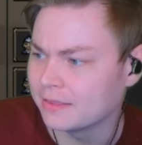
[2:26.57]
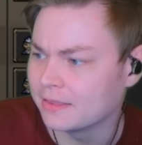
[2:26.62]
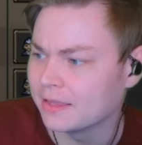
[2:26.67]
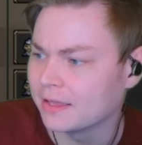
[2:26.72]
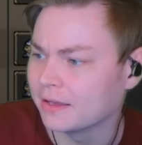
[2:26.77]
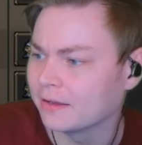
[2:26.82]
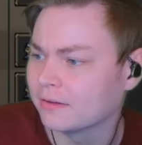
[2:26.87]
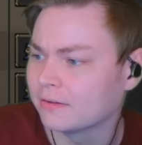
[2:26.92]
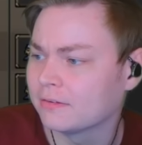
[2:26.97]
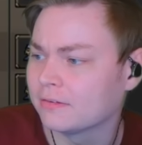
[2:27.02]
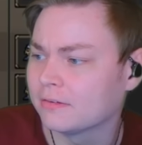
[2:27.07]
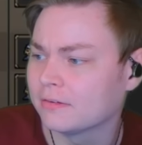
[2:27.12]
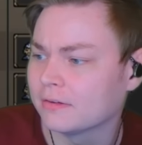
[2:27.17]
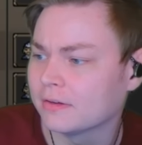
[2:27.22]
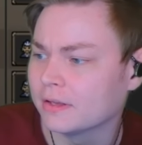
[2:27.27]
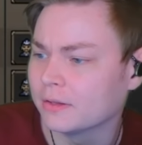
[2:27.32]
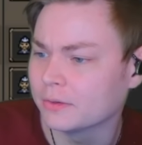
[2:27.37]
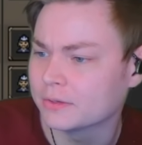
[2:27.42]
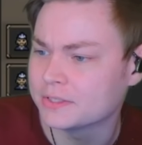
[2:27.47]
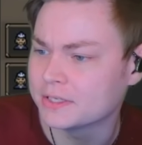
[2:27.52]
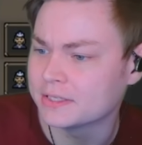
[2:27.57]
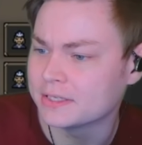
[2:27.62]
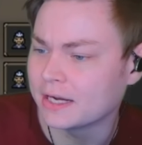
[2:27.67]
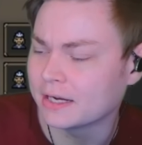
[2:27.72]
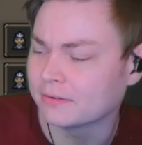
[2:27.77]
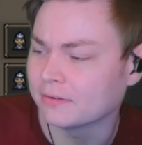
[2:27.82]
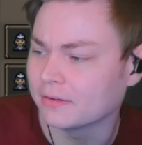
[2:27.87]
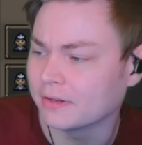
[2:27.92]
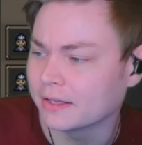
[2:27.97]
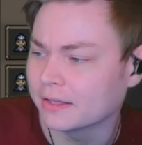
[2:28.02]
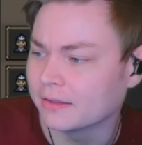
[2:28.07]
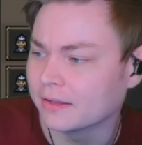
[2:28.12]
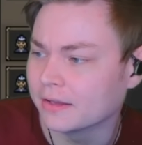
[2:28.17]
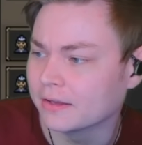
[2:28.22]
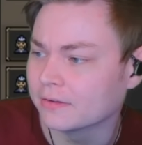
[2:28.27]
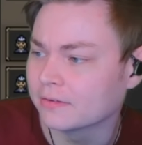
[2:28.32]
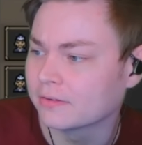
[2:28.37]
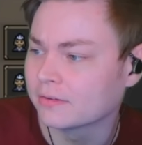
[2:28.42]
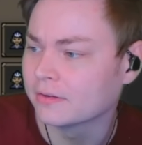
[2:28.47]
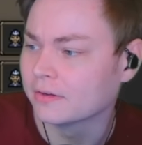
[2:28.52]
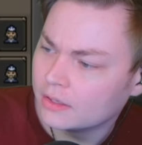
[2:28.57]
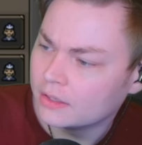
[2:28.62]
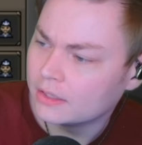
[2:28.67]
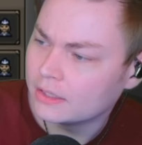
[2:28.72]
this. It looks exactly like this.